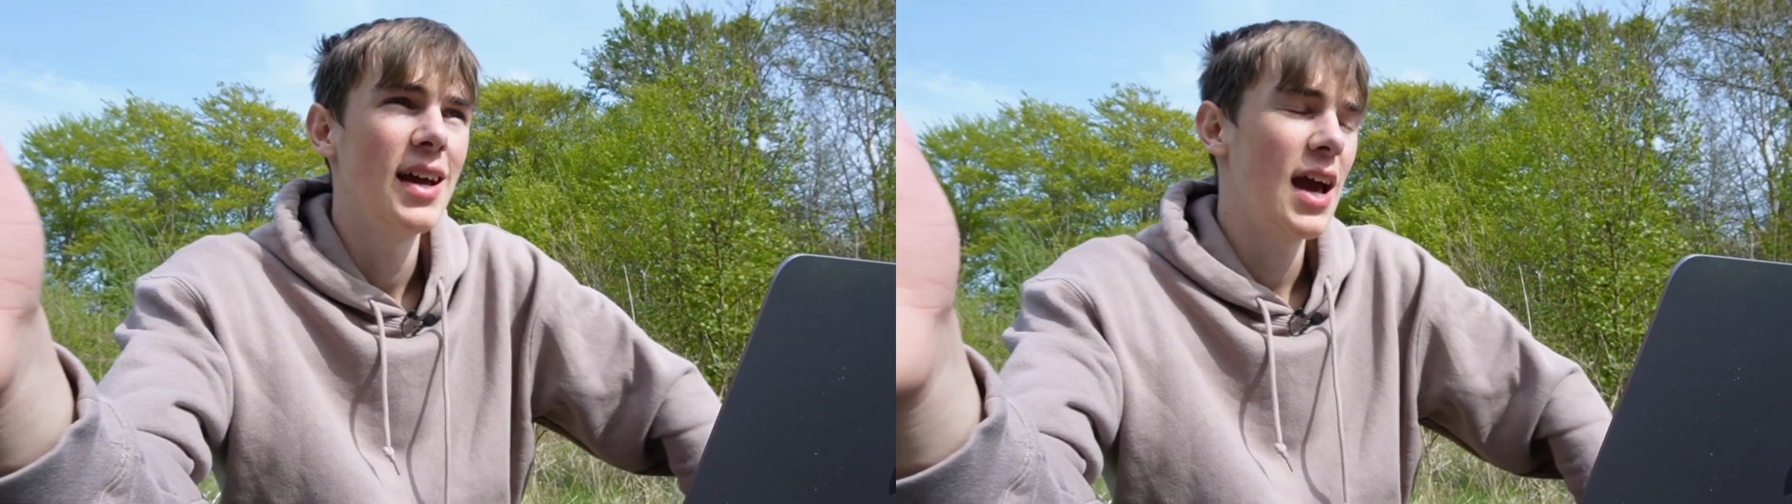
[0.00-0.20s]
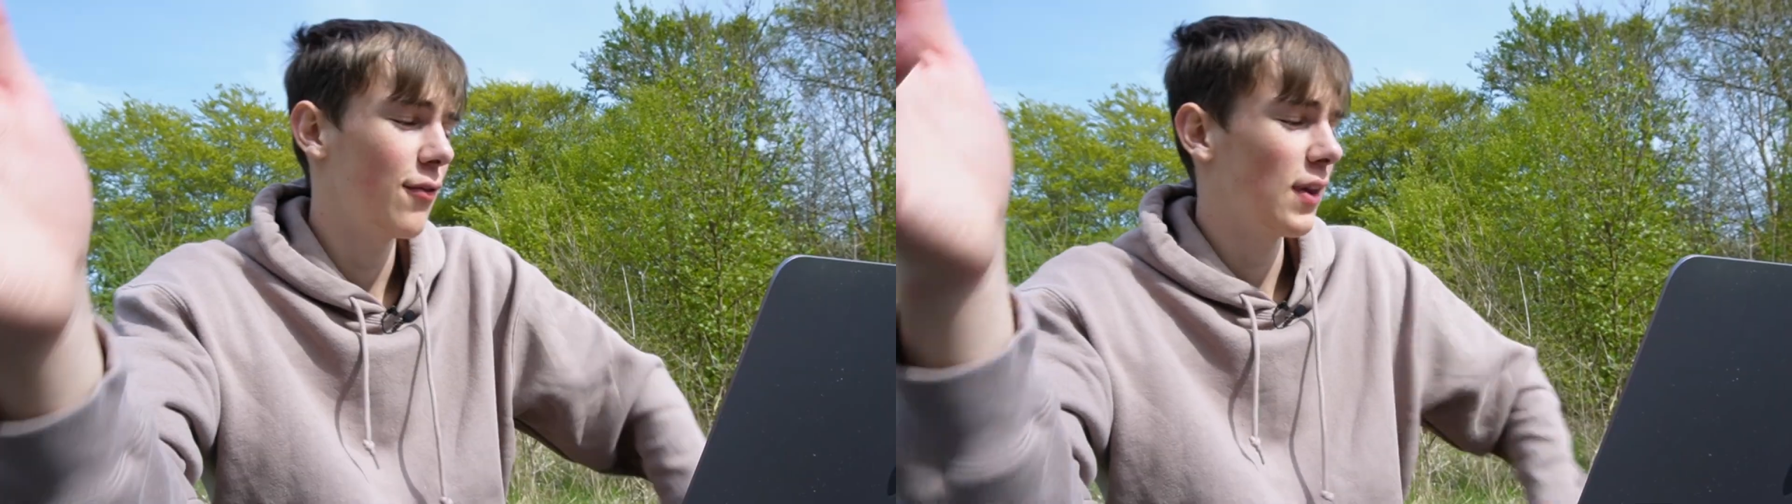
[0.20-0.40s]

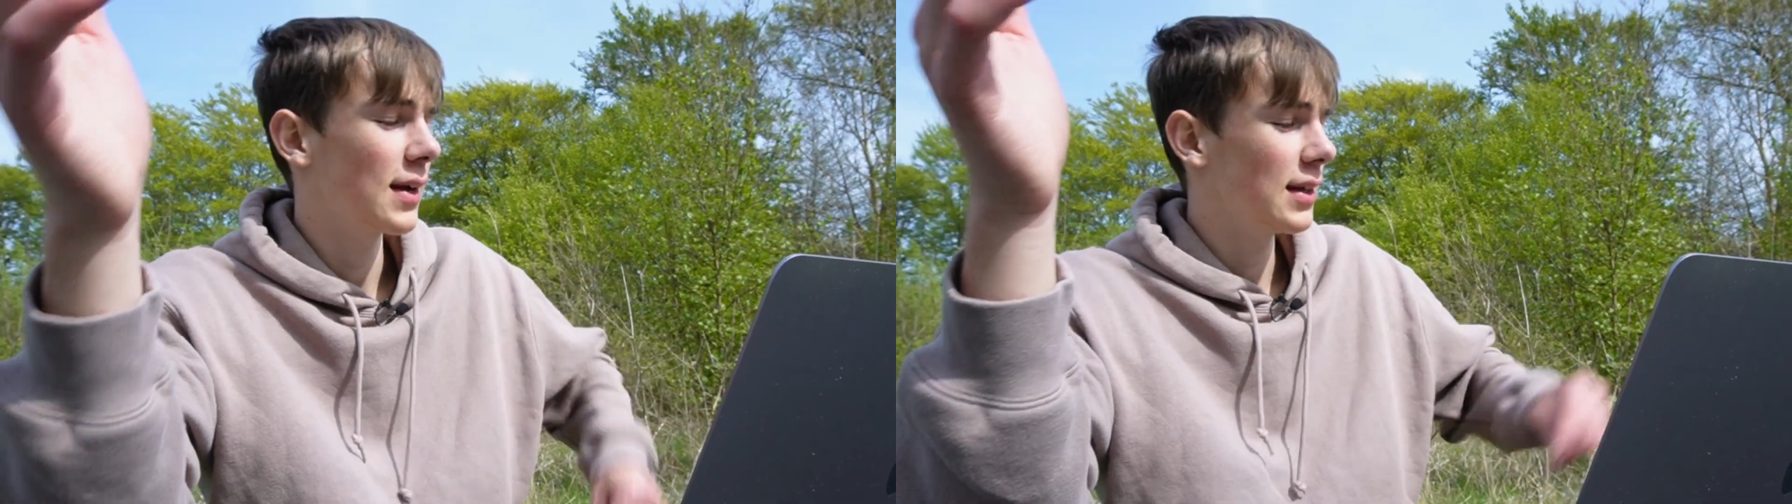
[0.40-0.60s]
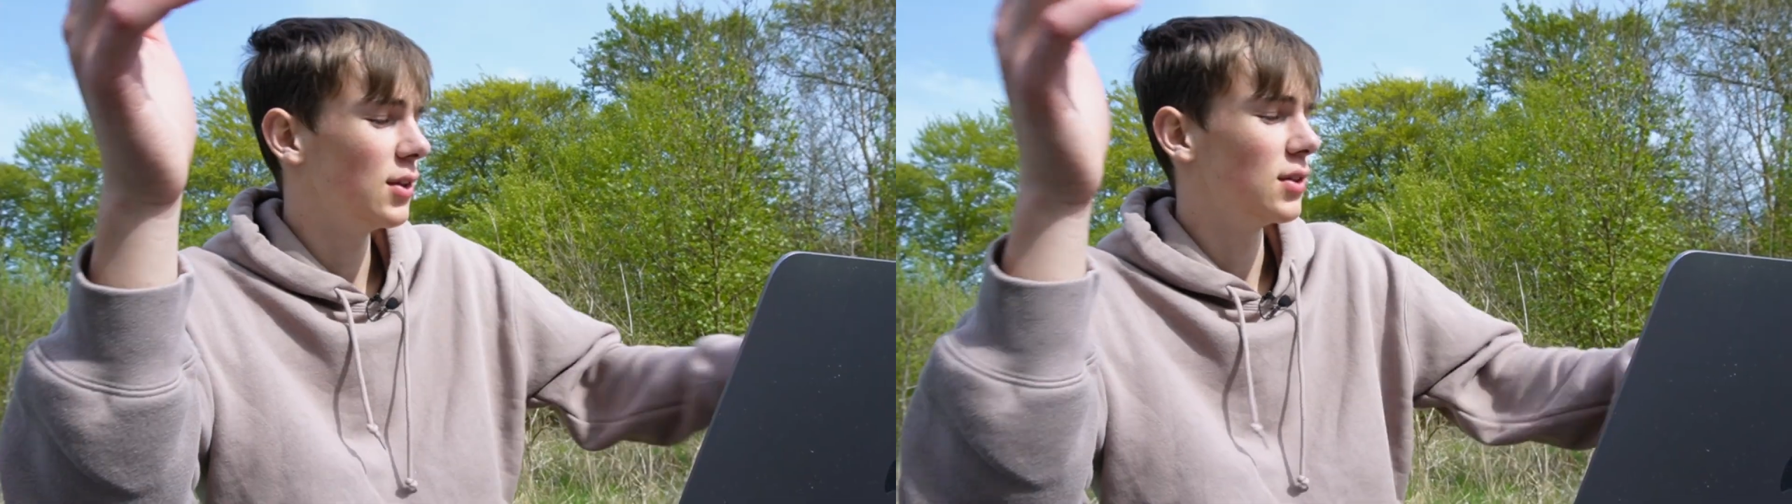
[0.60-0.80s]
Have
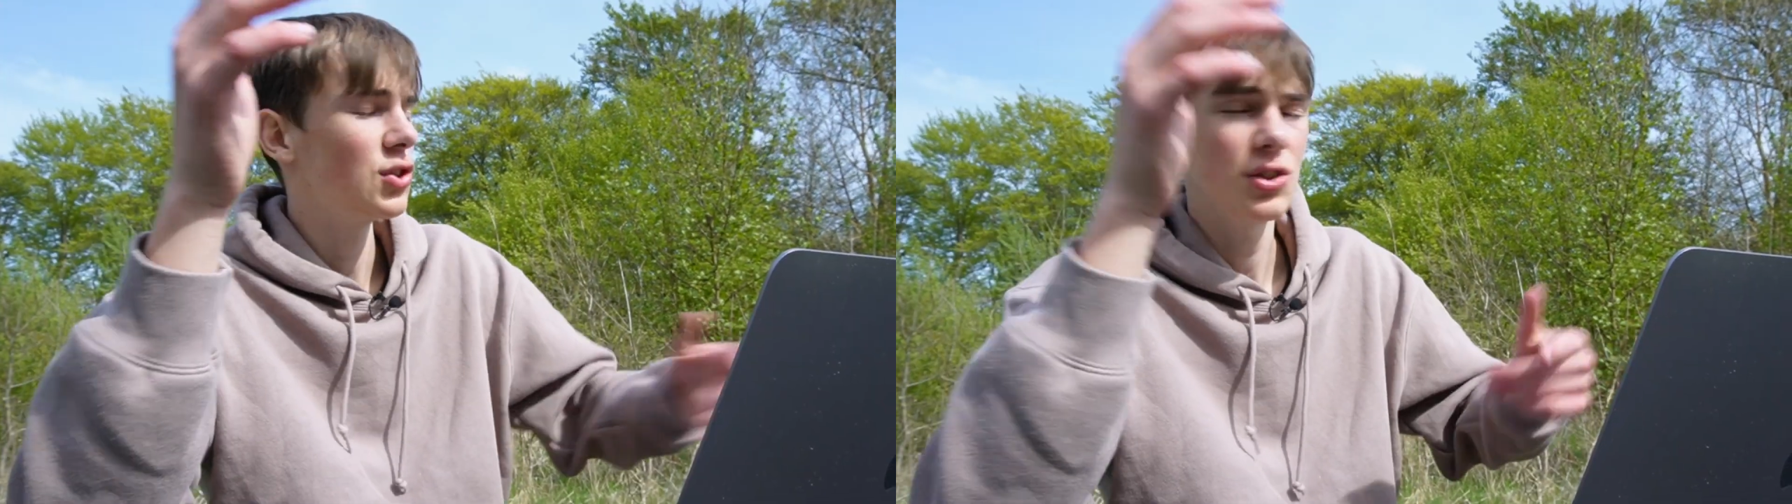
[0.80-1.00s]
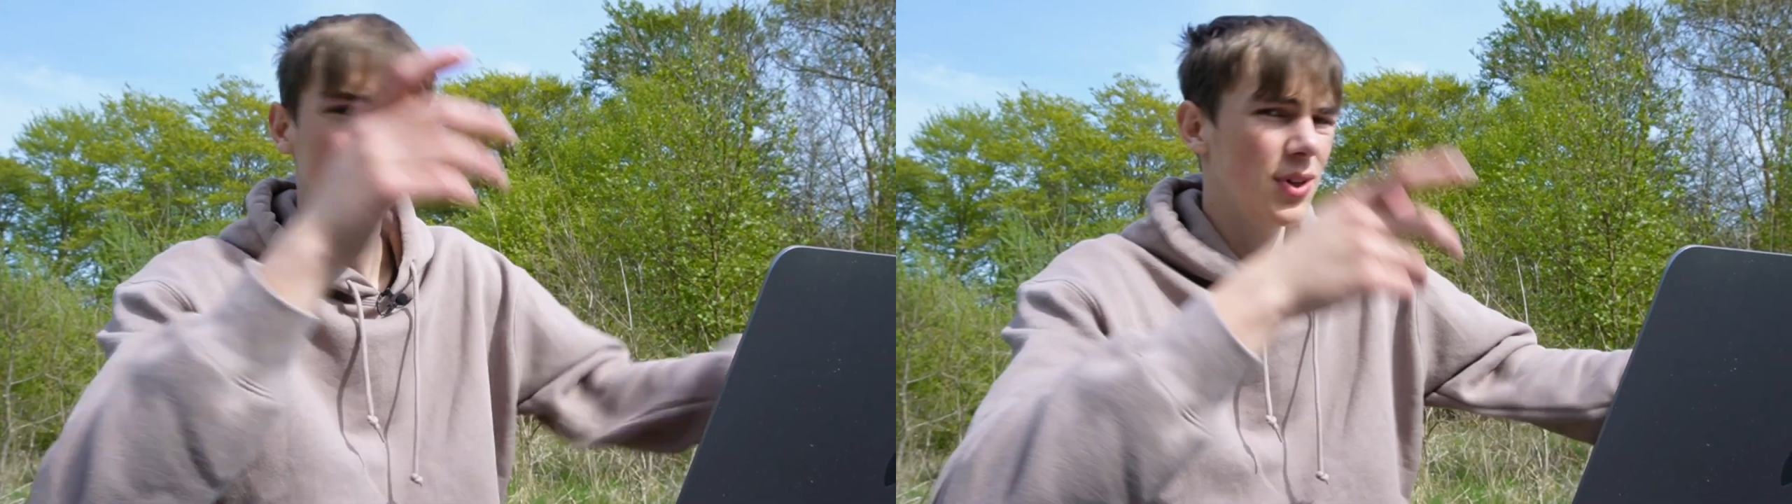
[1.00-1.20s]
it
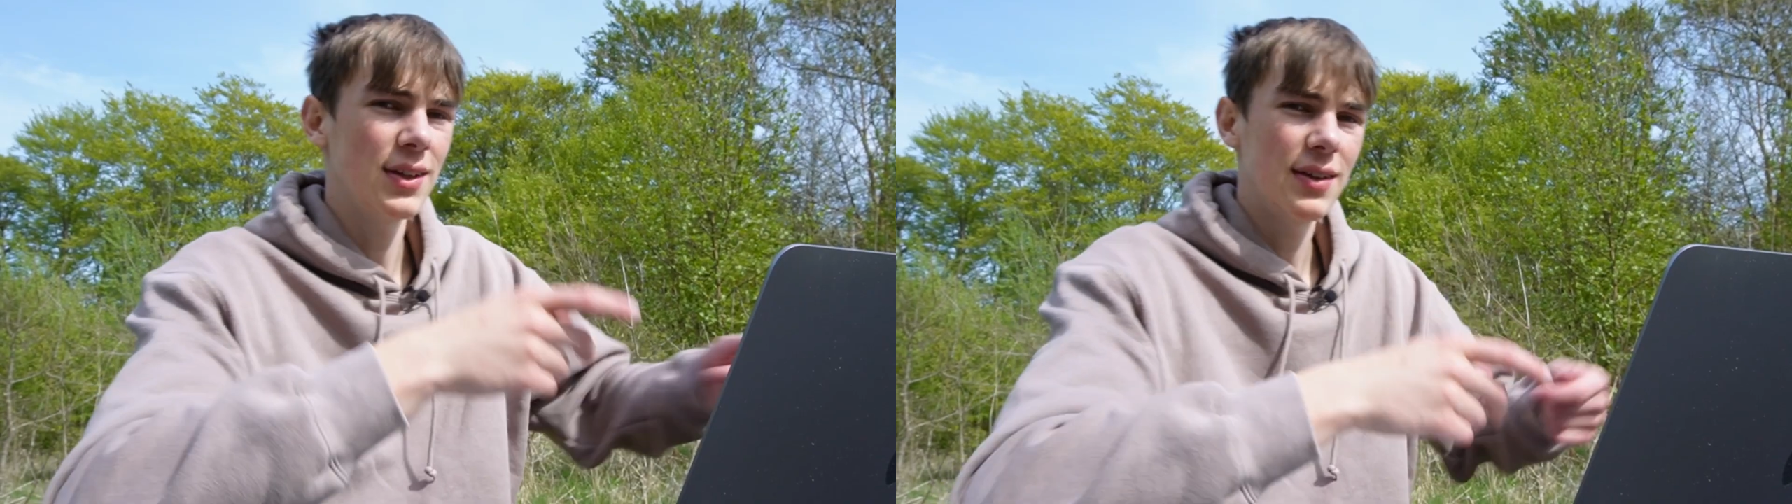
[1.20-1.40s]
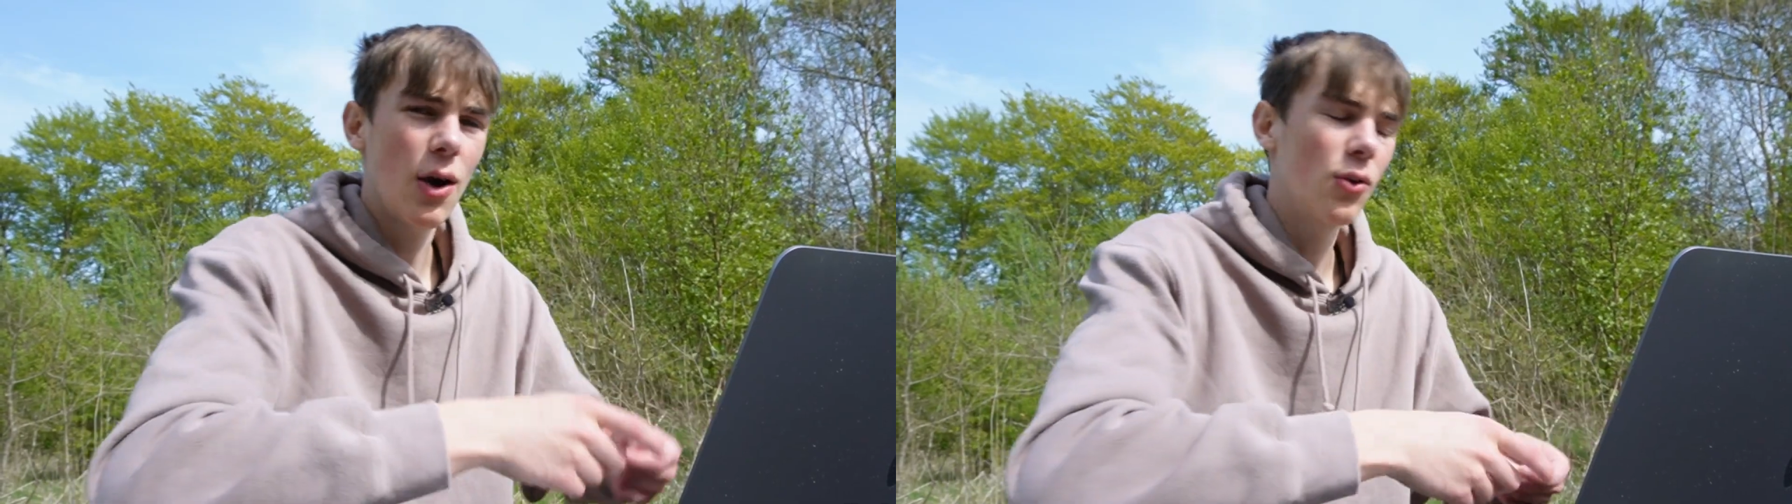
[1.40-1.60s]
just
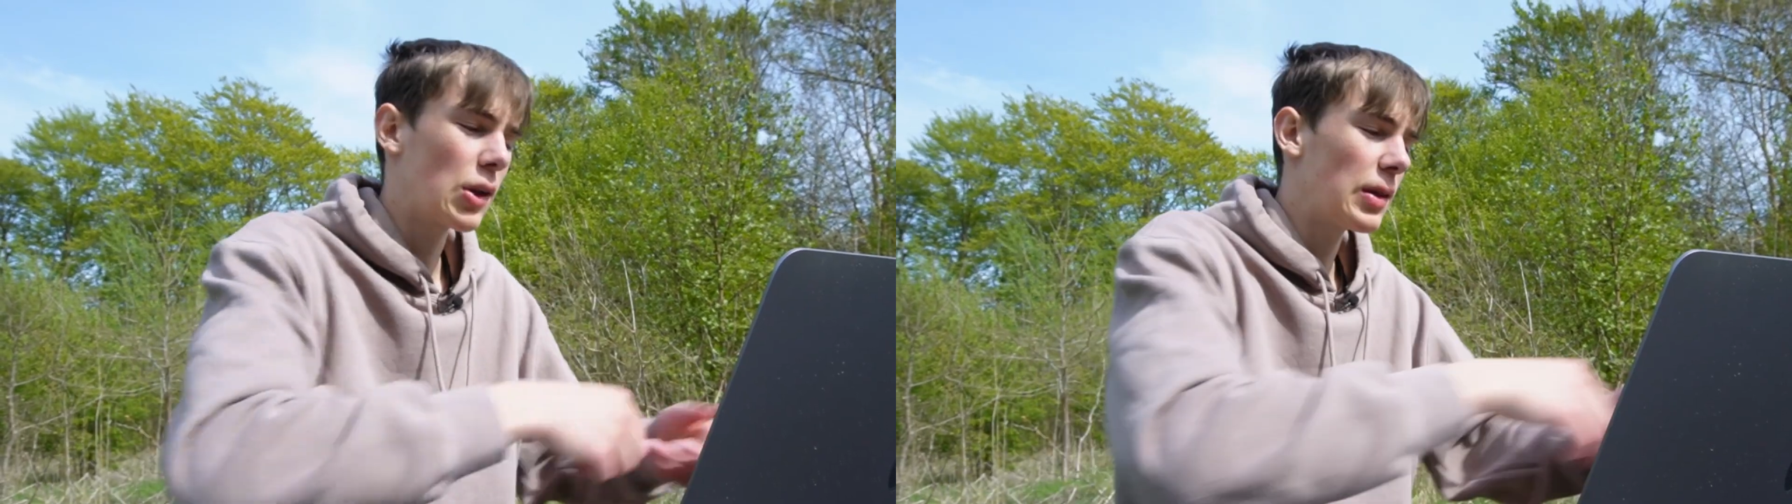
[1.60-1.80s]
written down on